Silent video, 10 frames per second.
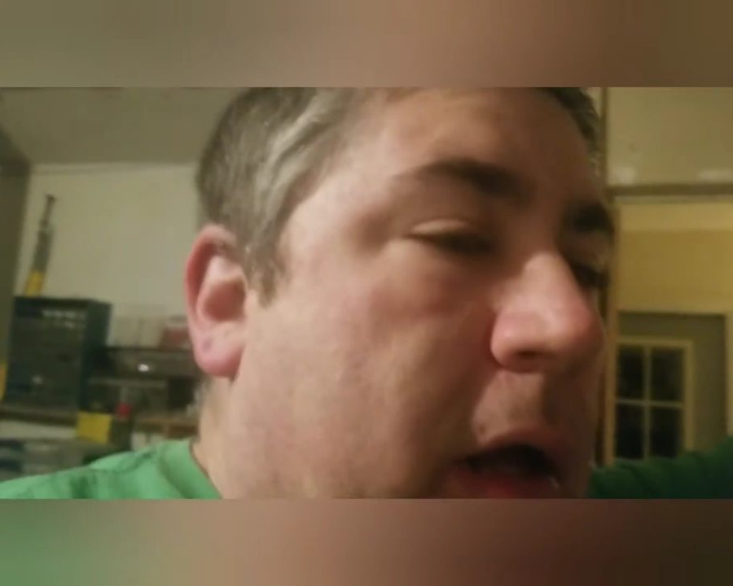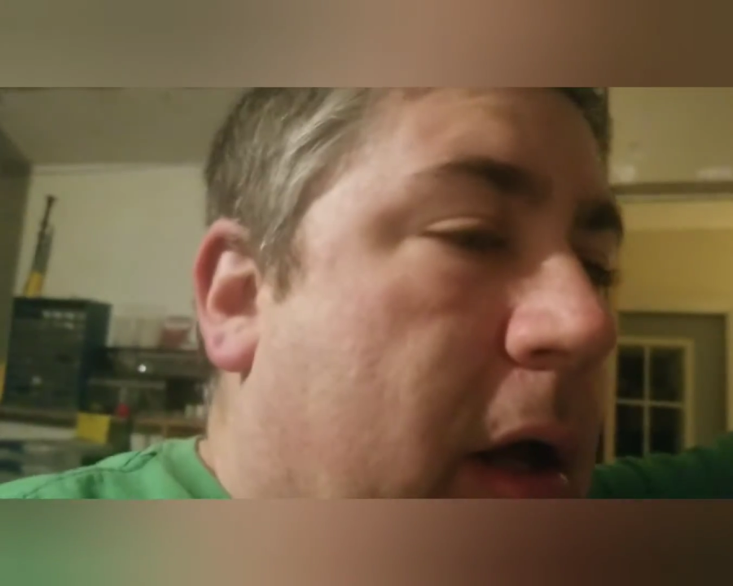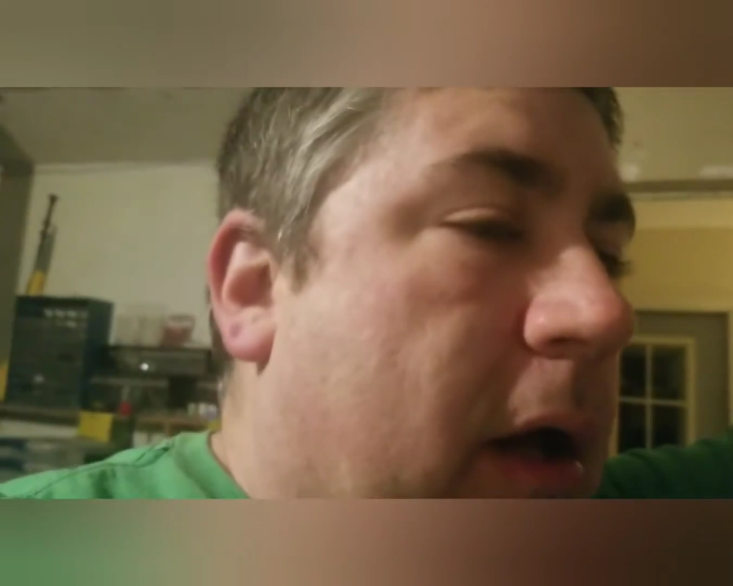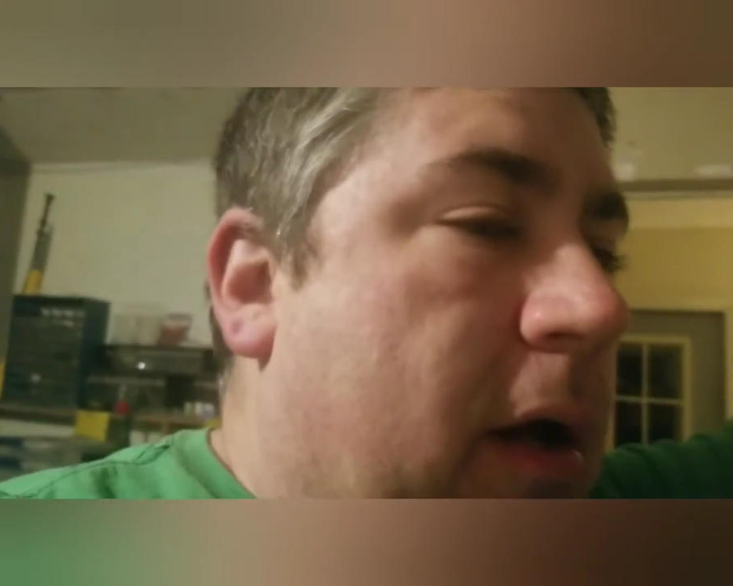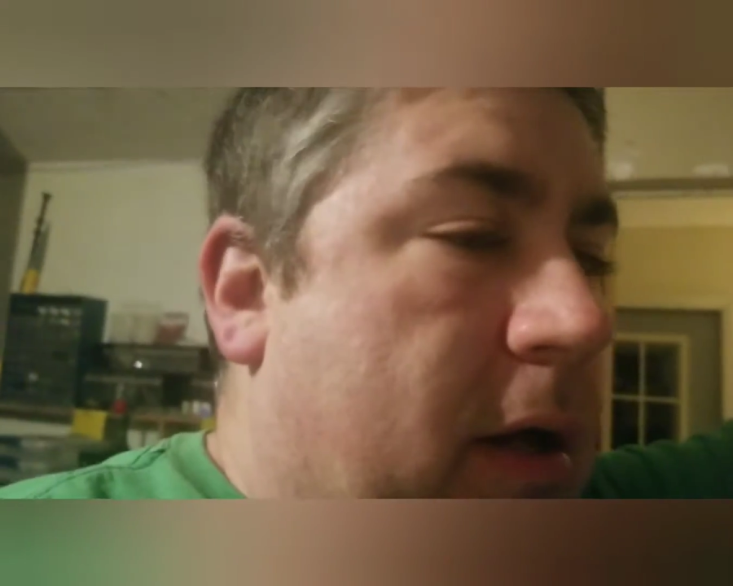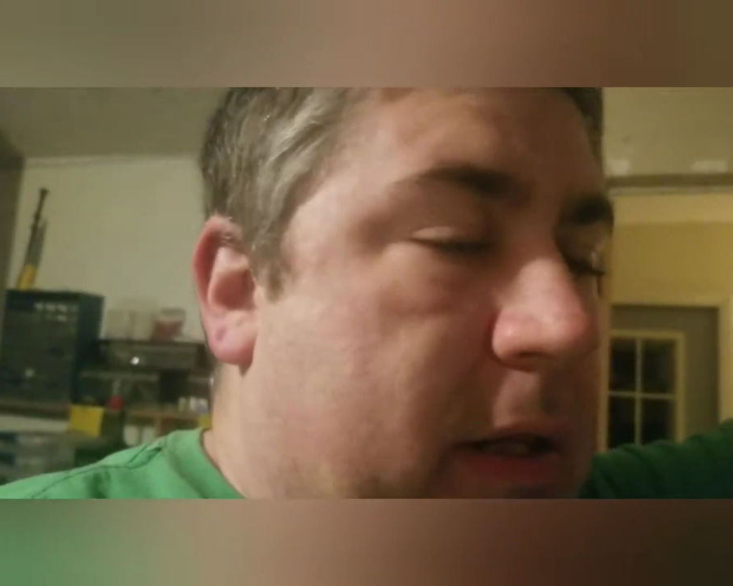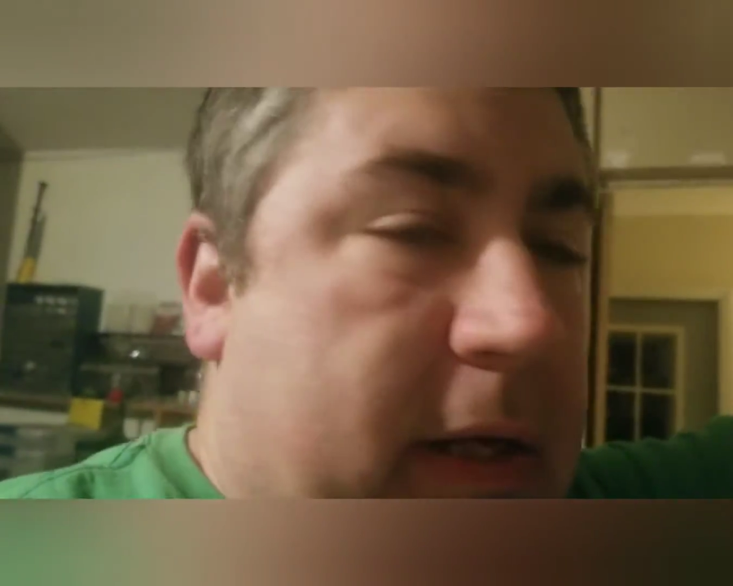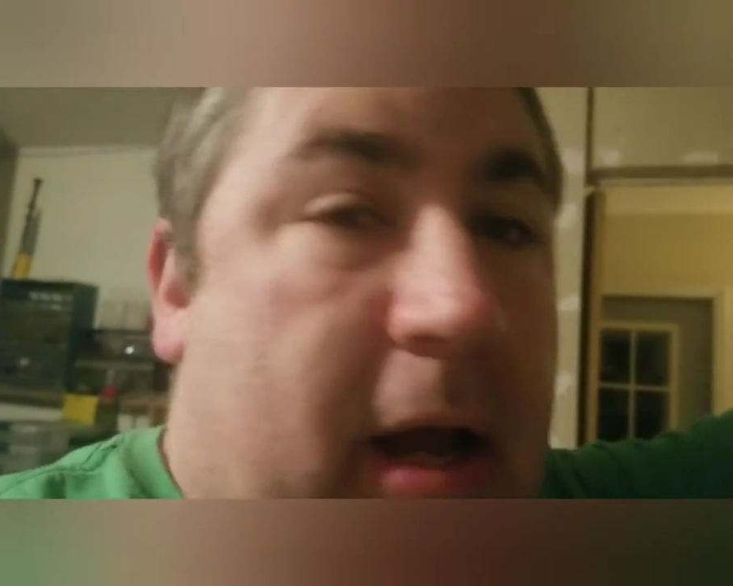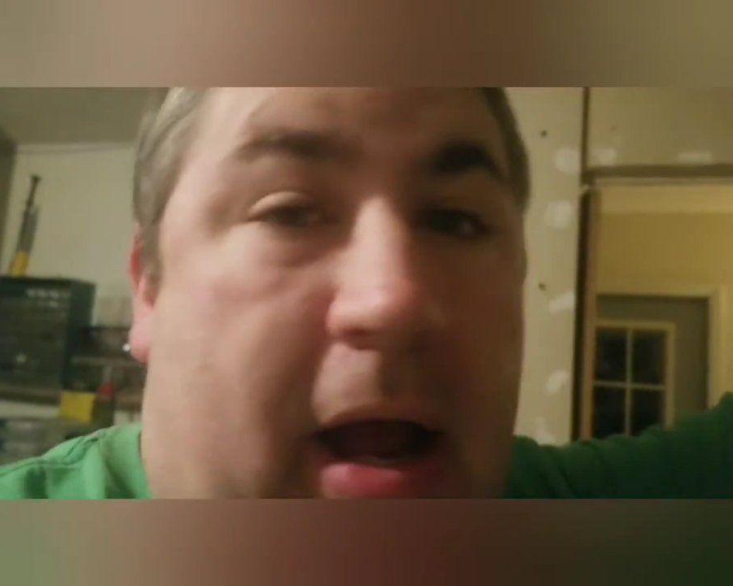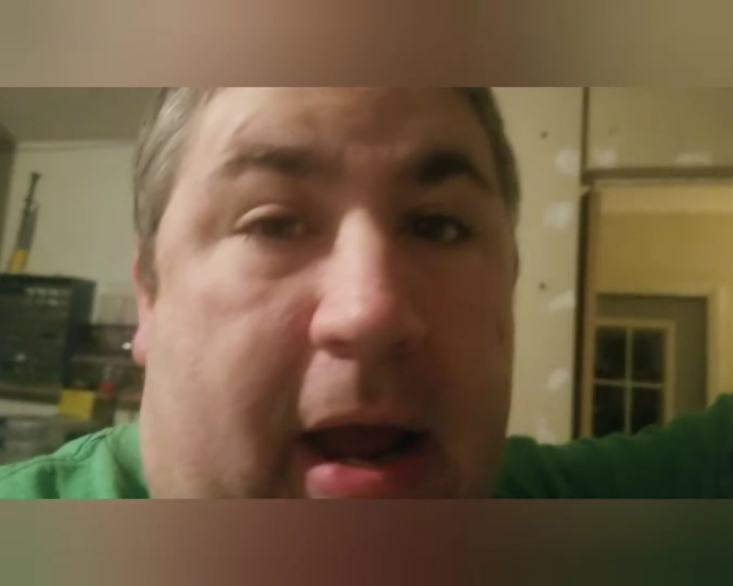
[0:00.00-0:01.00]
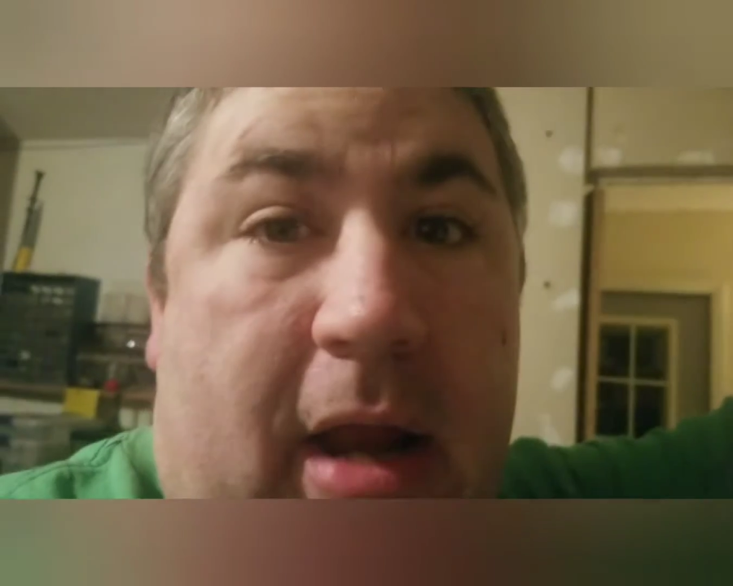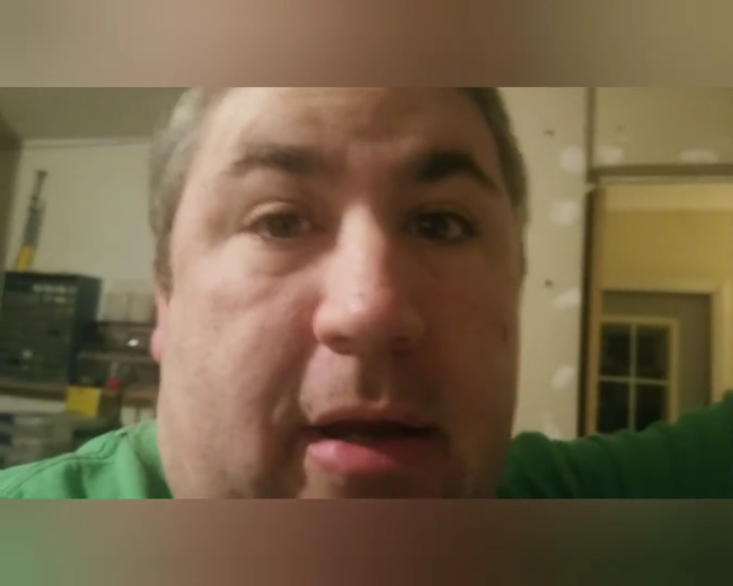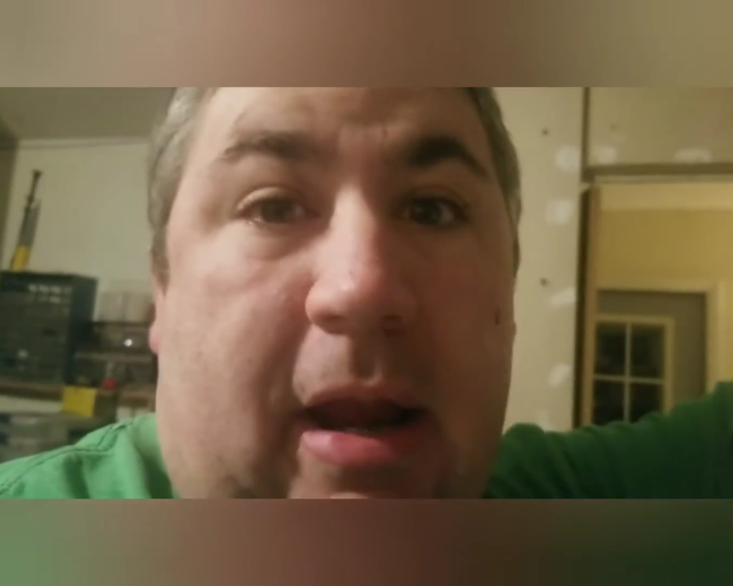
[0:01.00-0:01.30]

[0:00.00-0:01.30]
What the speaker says: the guy did